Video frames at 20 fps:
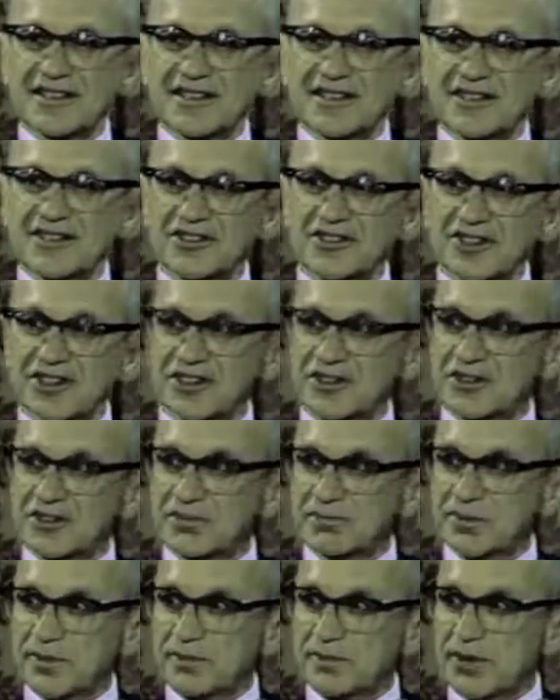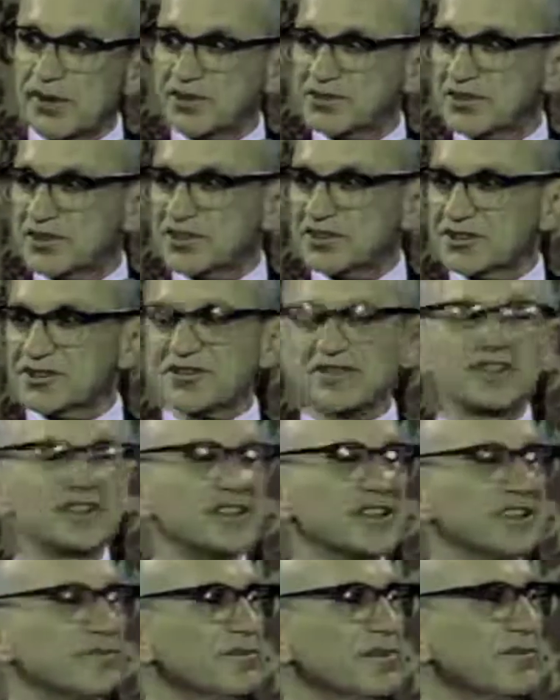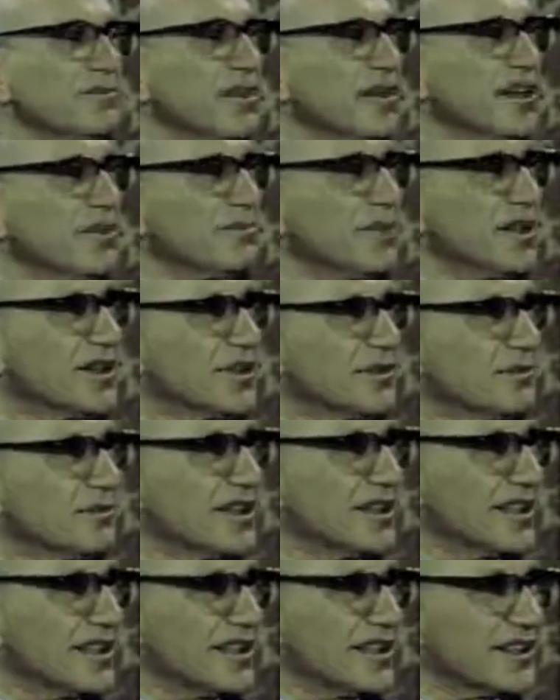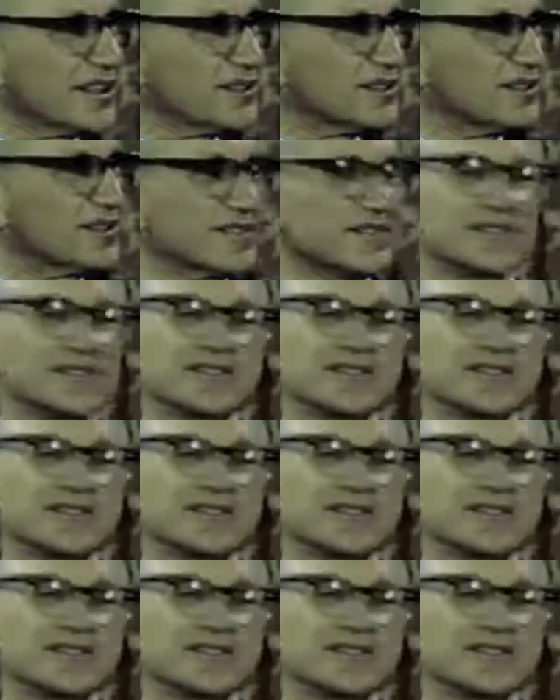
The proposals that have been made by the White House